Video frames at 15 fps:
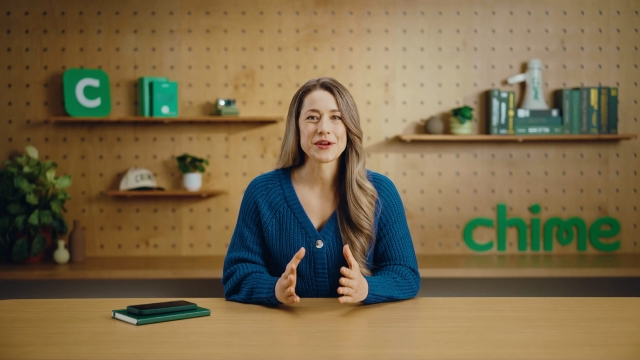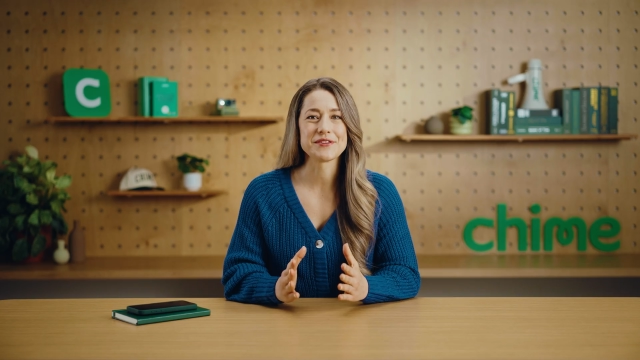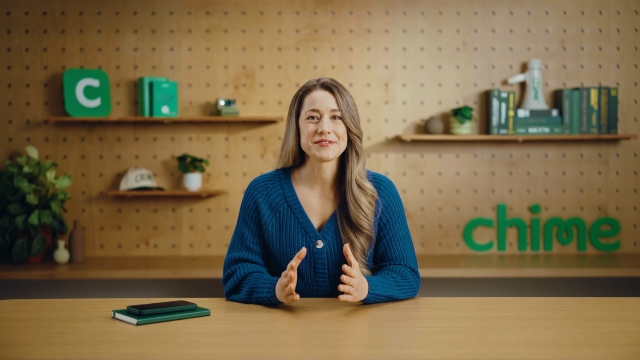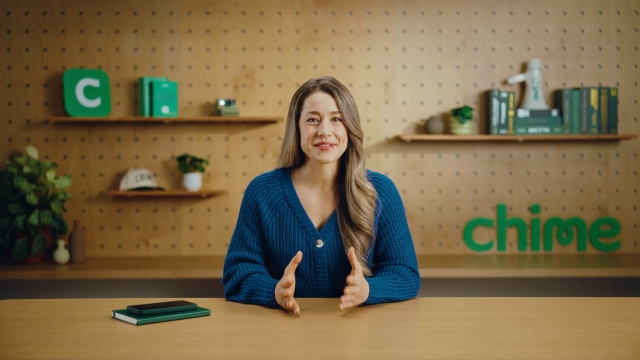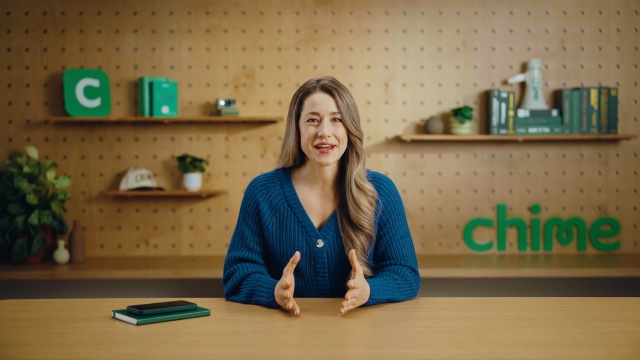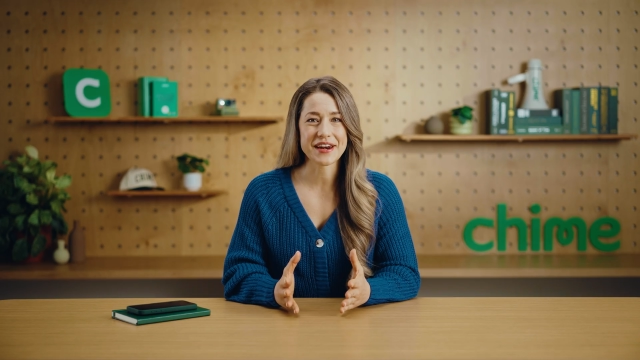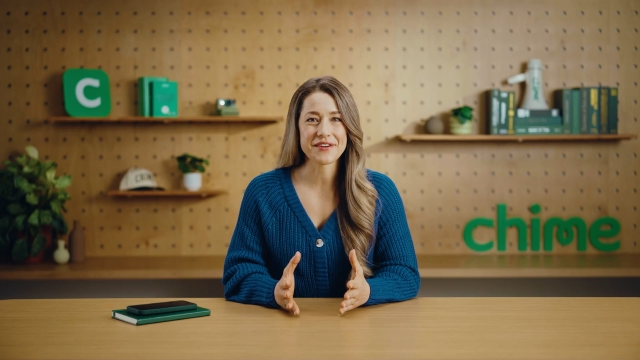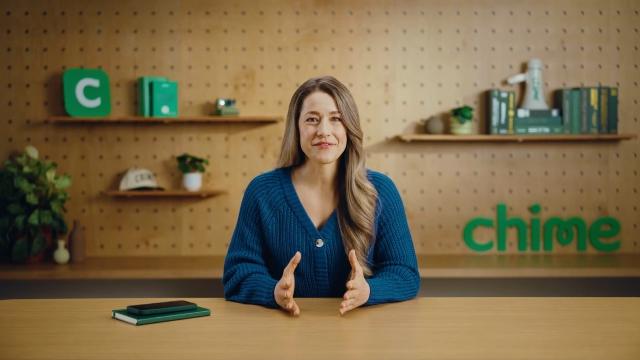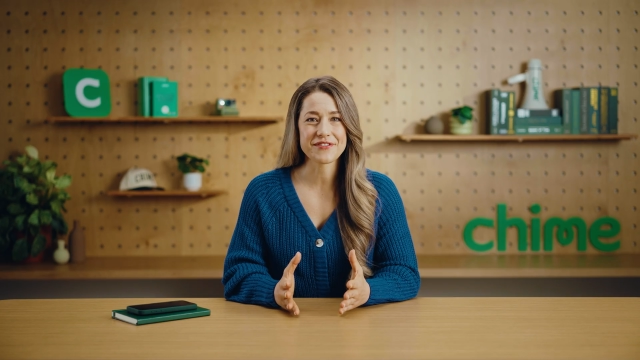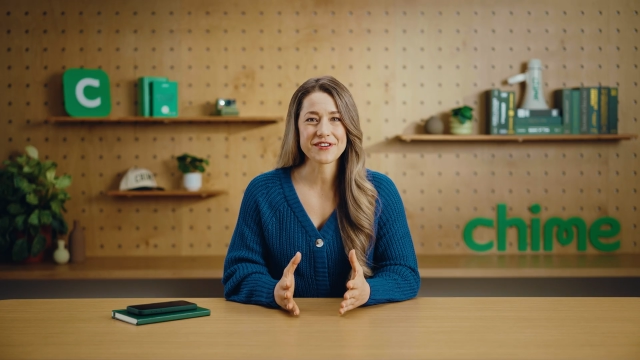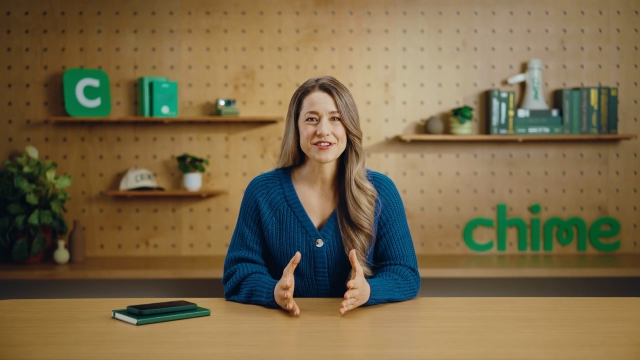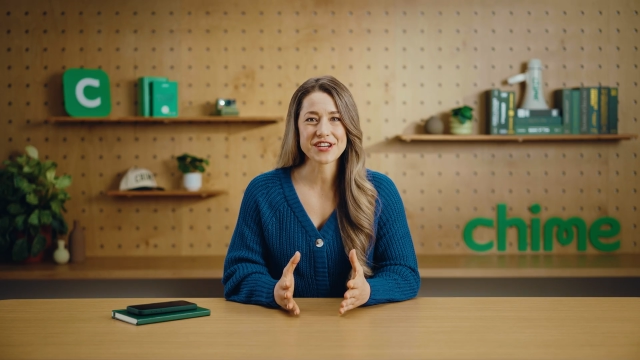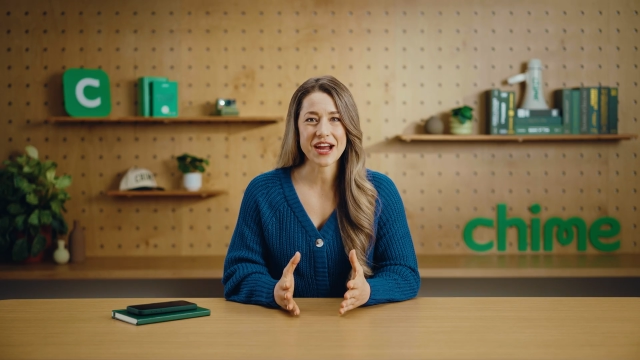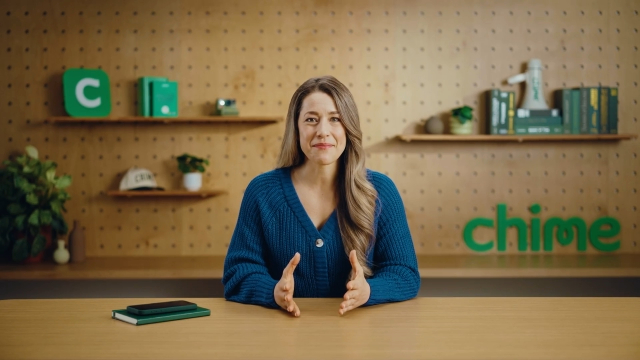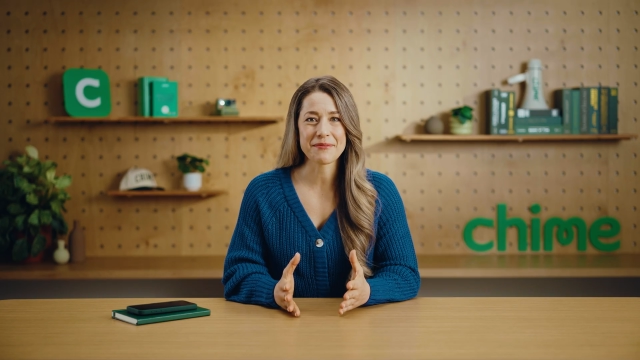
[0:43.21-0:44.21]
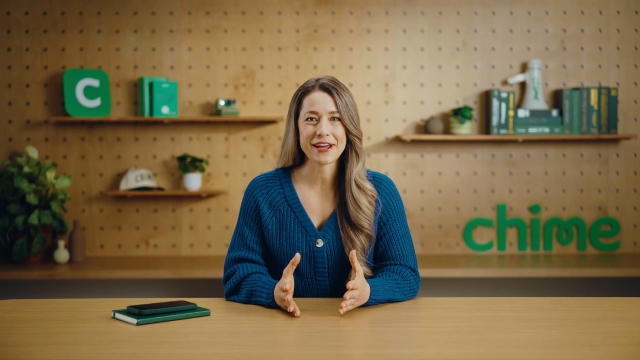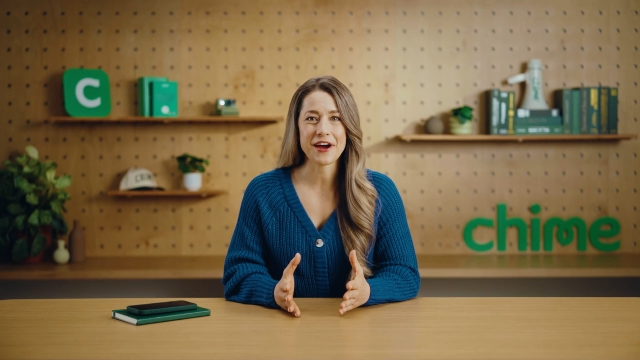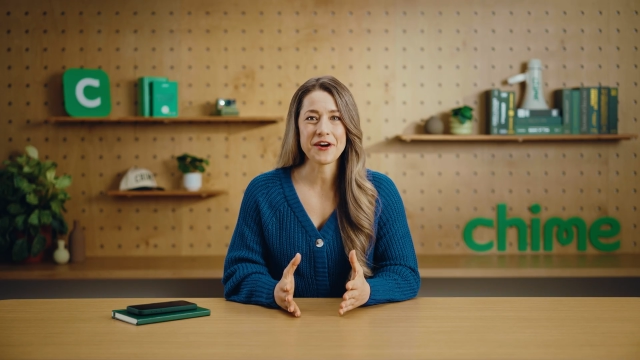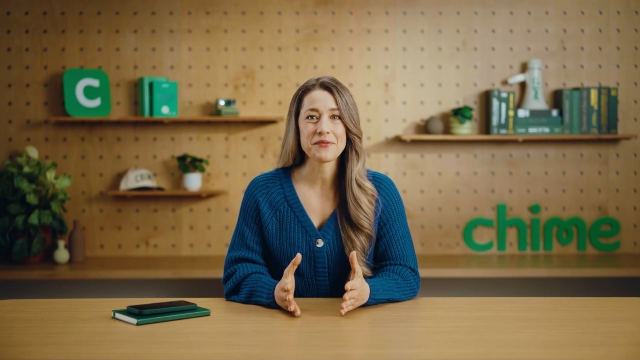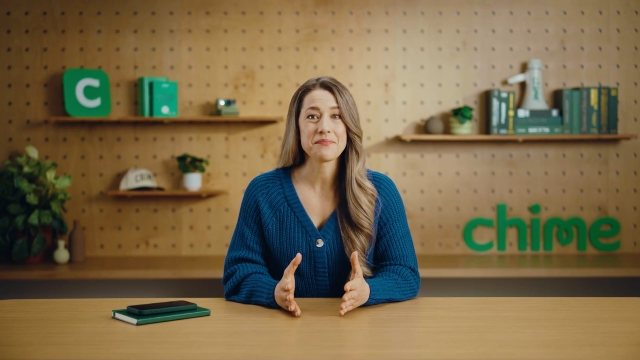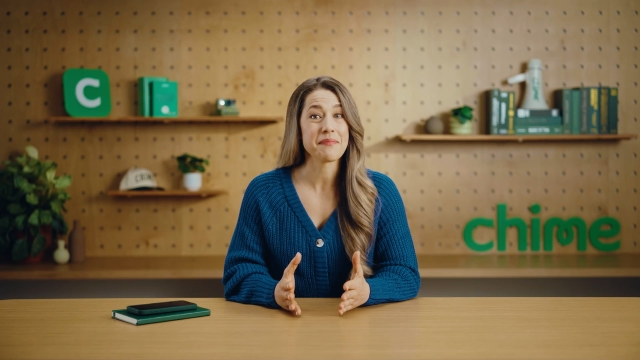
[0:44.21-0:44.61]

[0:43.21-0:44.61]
you sign up for a Chime account,